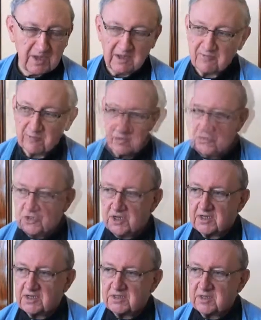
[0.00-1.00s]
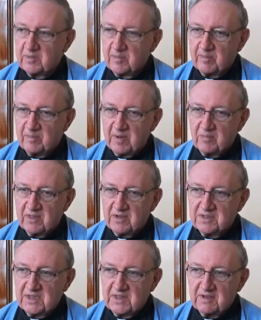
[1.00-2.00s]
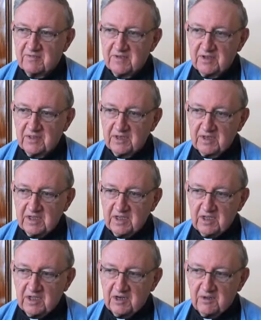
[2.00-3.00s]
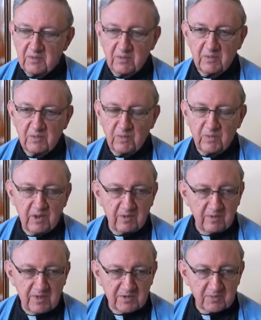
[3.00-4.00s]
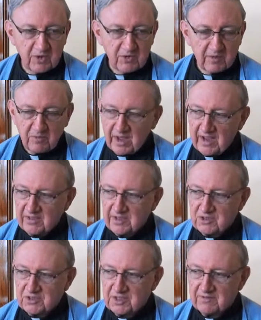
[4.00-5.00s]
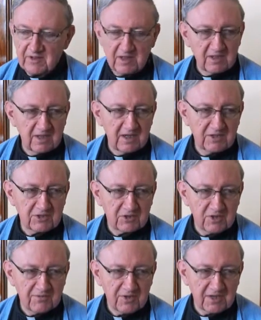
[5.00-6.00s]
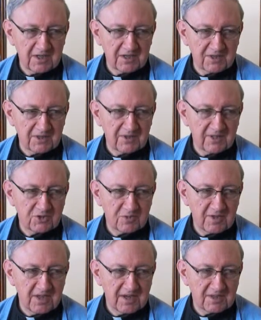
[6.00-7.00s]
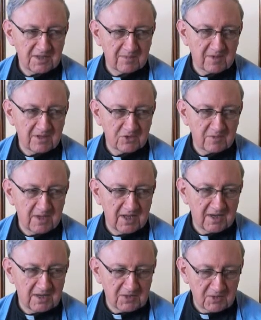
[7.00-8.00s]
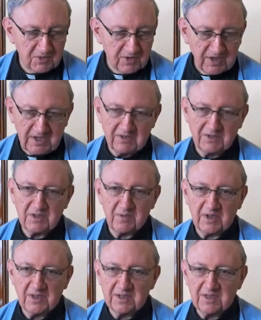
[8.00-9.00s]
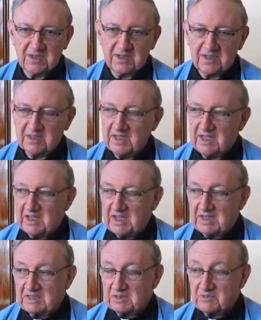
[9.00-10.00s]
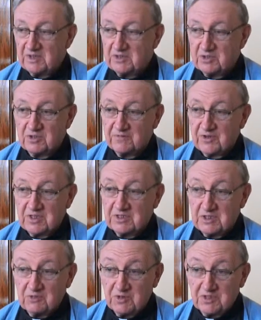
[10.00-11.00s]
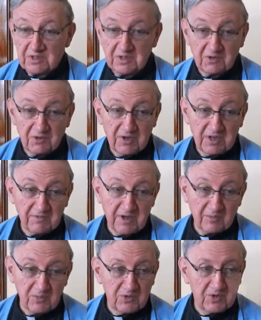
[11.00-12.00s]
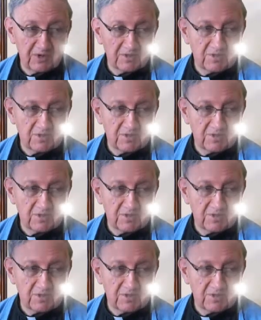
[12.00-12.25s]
And I know, talking to some of my brothers, that they feel that, this program, why are they just giving a certificate? They should be getting a degree or something. And I said, well, the certificate is equal to the degree, if not more.